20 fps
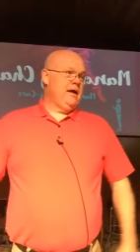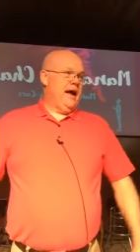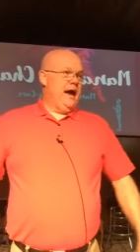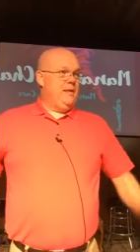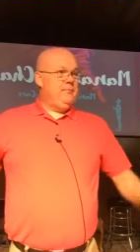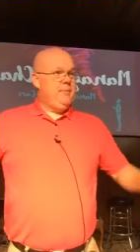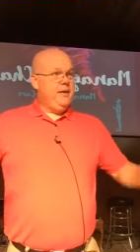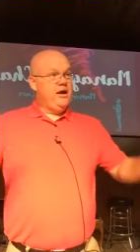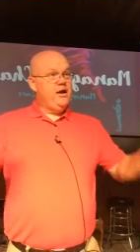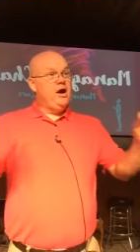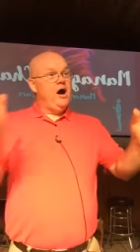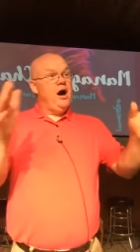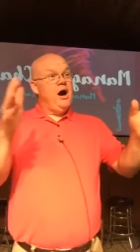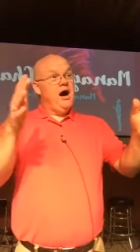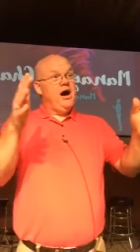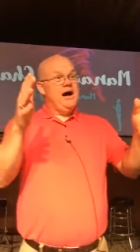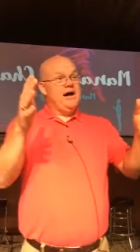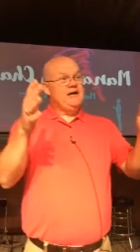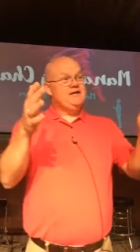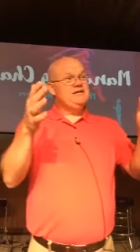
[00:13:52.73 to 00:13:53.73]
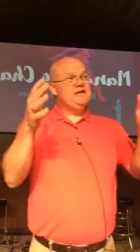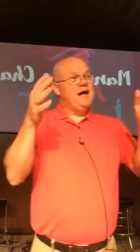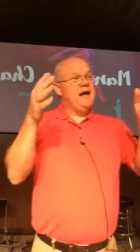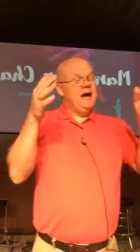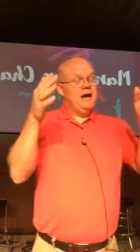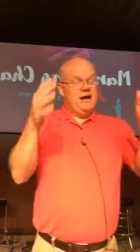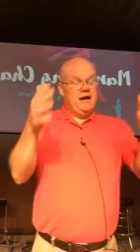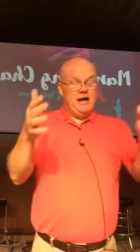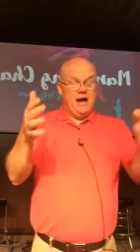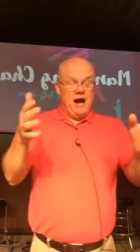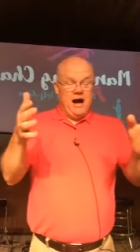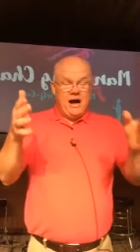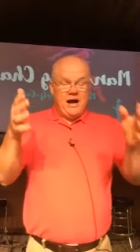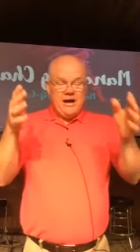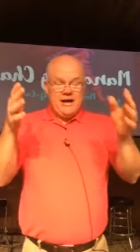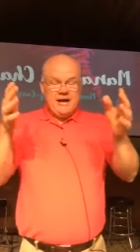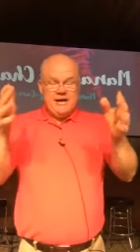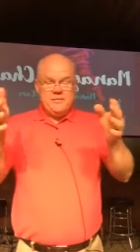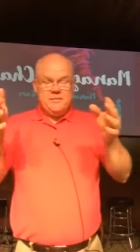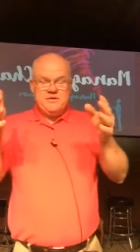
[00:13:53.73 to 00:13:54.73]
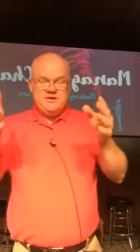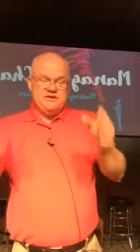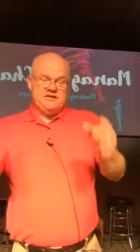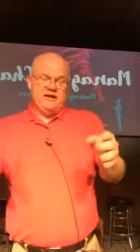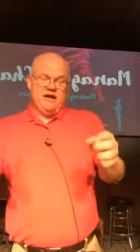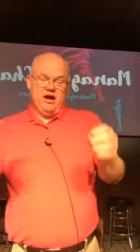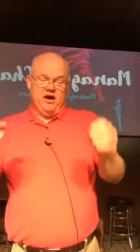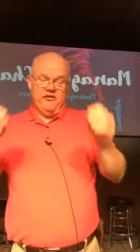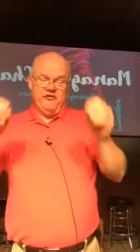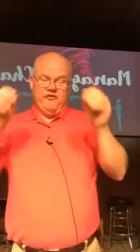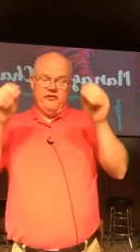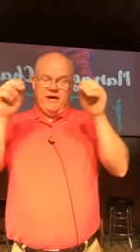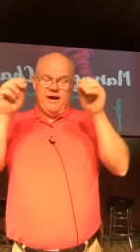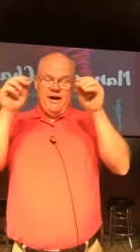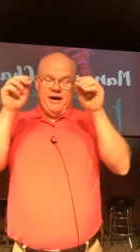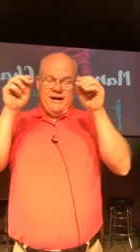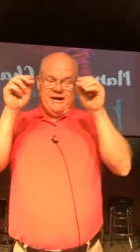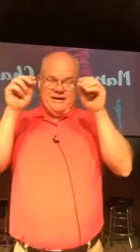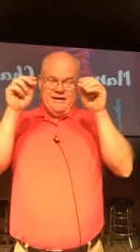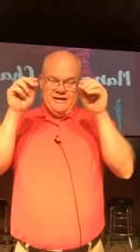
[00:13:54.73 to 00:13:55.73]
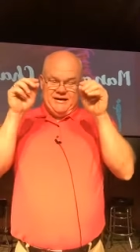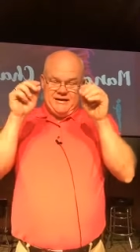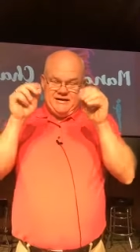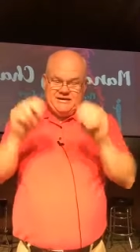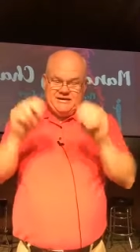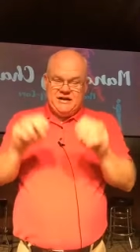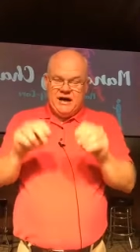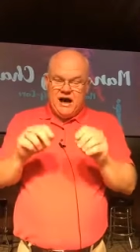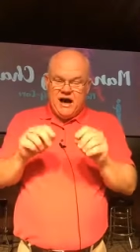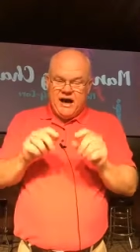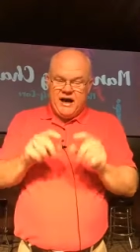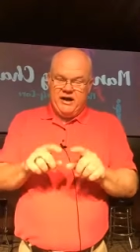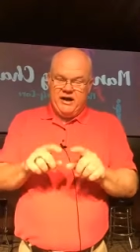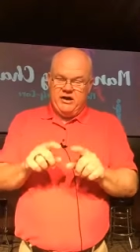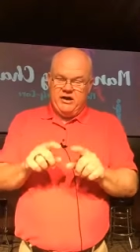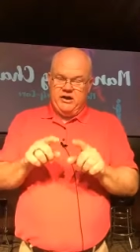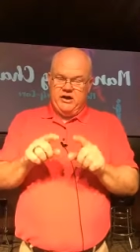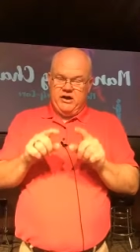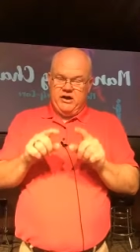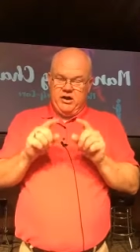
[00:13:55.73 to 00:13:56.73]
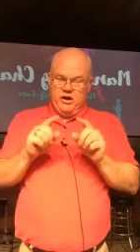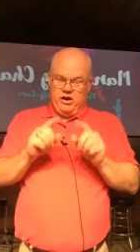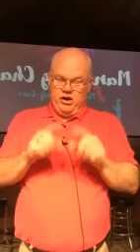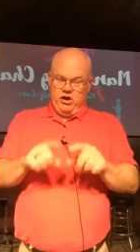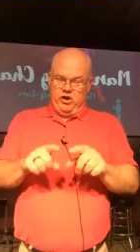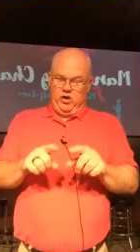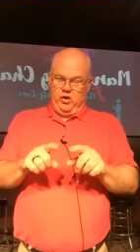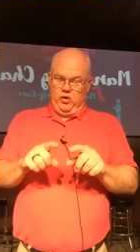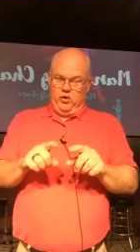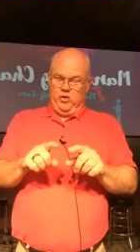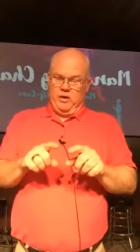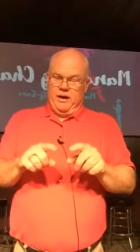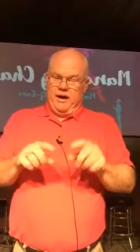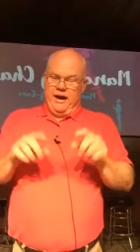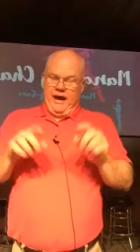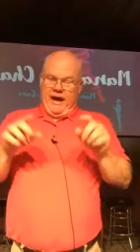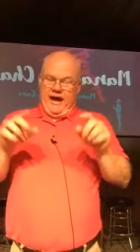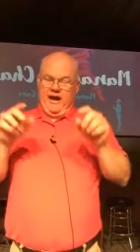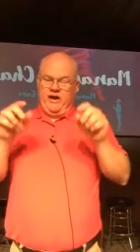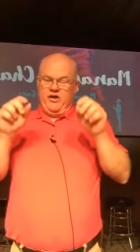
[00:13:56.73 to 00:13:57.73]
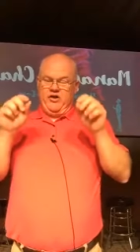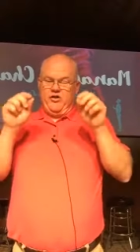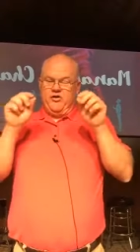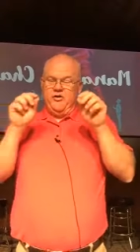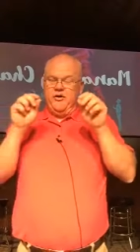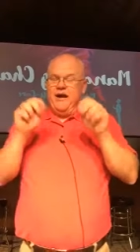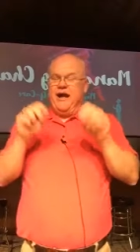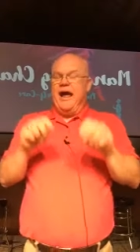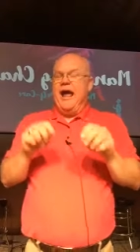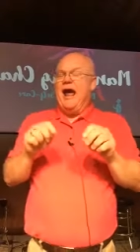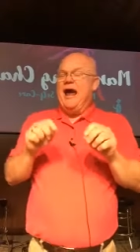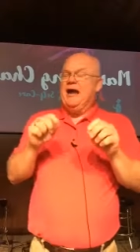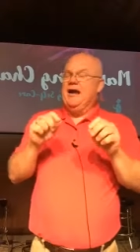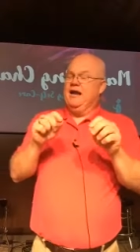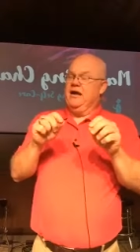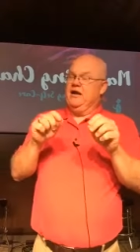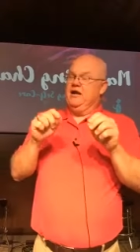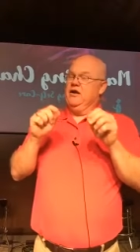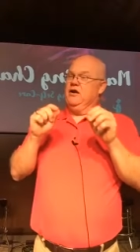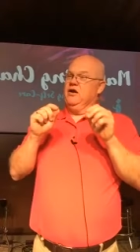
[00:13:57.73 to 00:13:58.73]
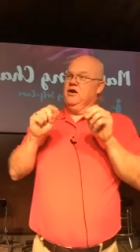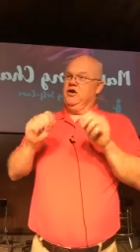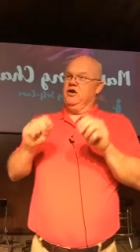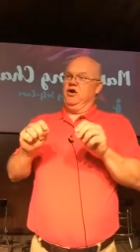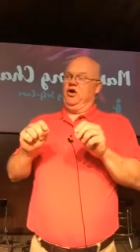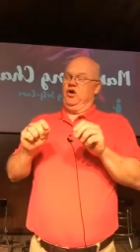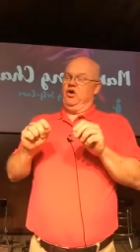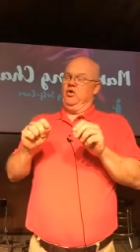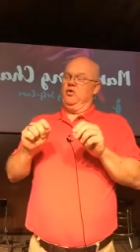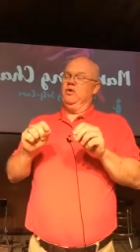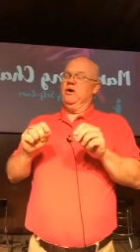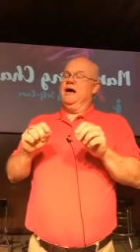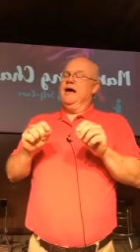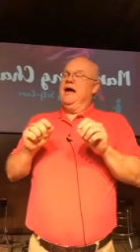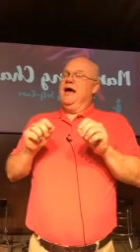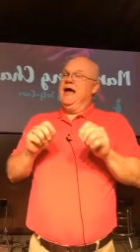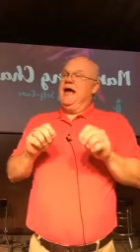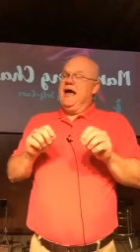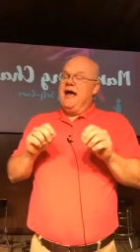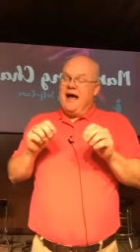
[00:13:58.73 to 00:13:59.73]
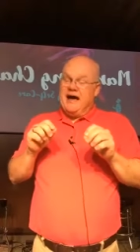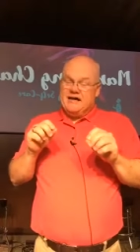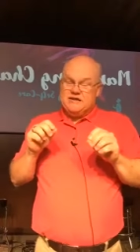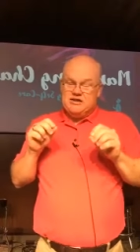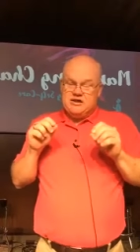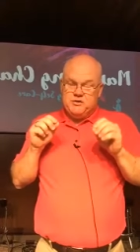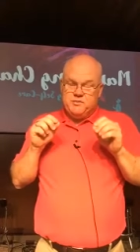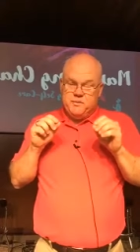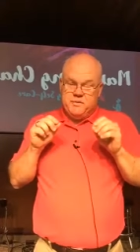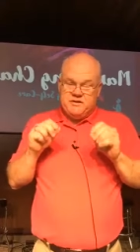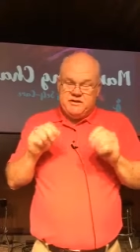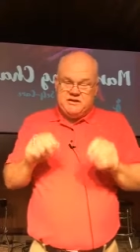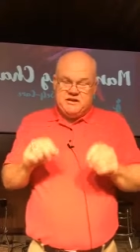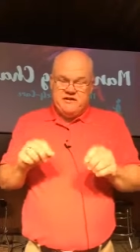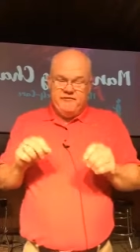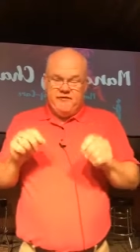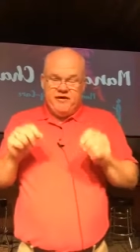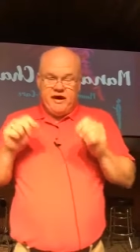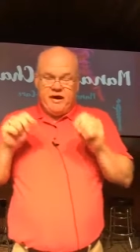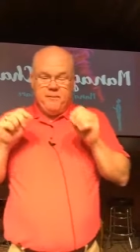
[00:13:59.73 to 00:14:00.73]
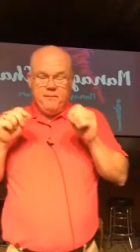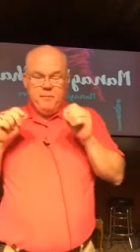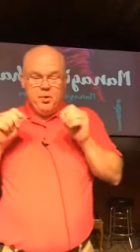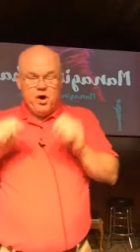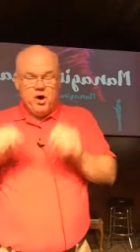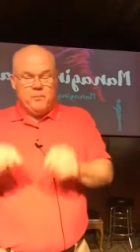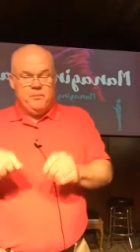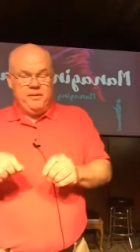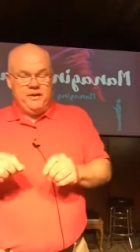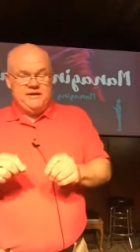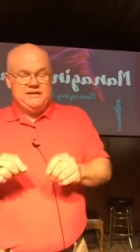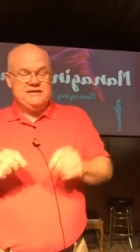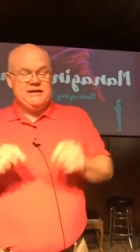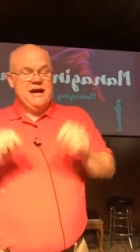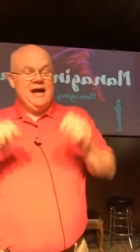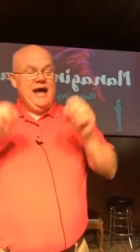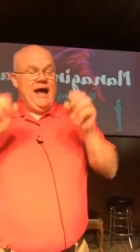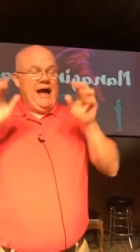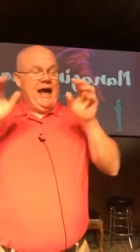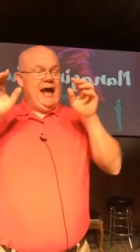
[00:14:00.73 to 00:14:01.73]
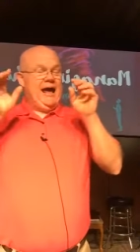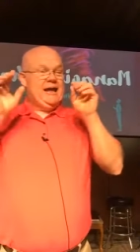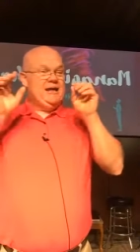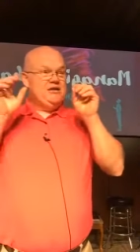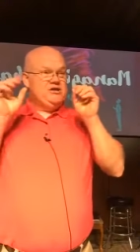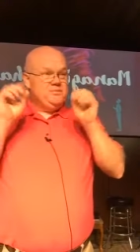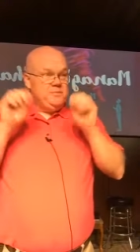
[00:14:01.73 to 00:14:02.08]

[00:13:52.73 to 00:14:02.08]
And because God Himself designed you and created you. He has a specific purpose and